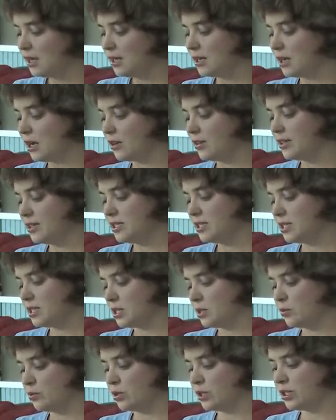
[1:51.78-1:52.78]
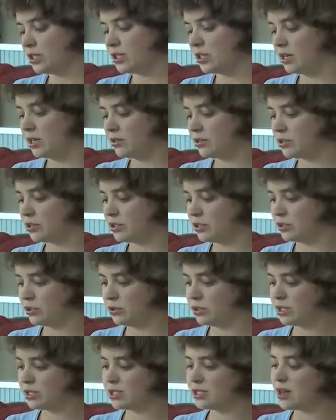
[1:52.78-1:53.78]
Now, this is a book to
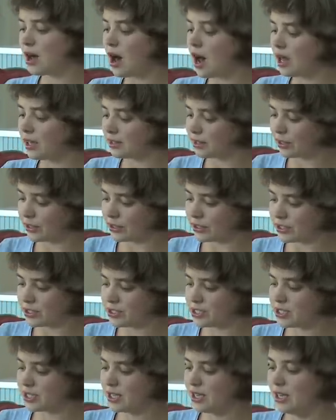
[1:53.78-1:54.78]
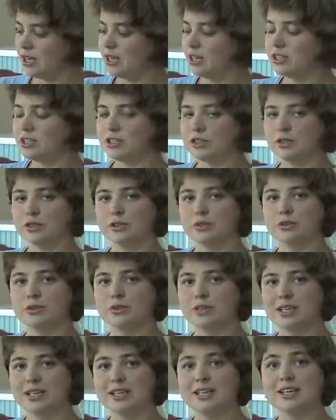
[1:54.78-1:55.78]
introduce toddlers
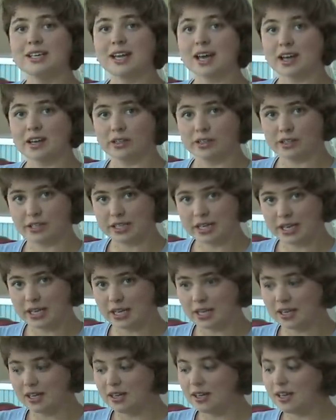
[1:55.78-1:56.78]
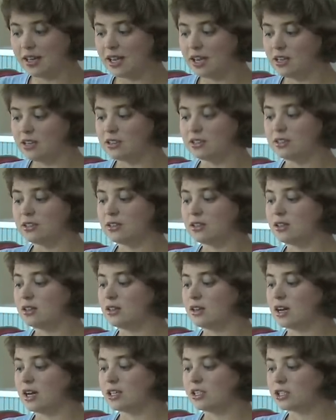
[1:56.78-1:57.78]
to eating healthy in
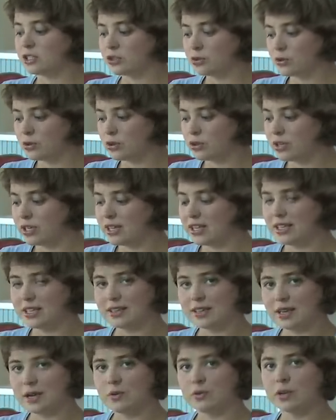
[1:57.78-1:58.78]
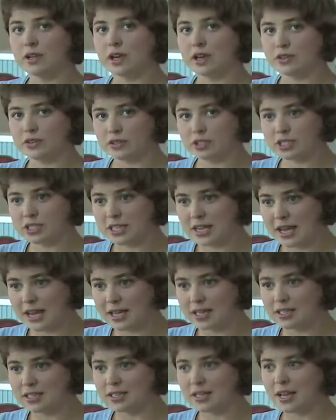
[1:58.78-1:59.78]
a story that they will
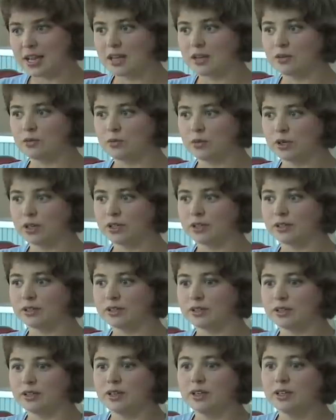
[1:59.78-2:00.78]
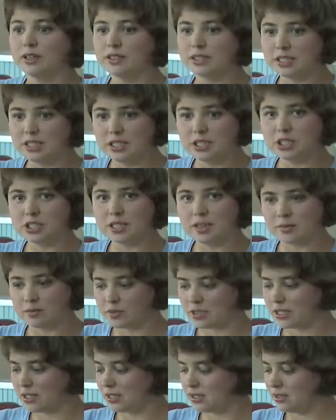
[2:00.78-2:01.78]
understand and will teach them
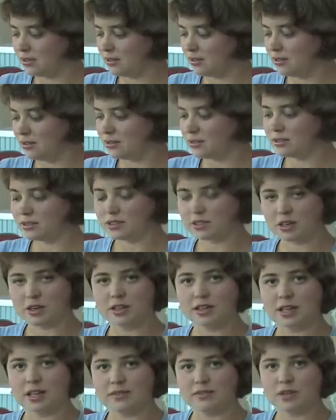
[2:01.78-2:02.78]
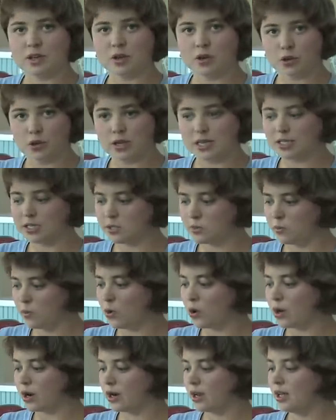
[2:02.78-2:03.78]
to start loving greens
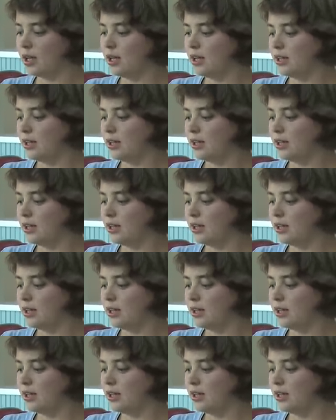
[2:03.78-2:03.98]
more.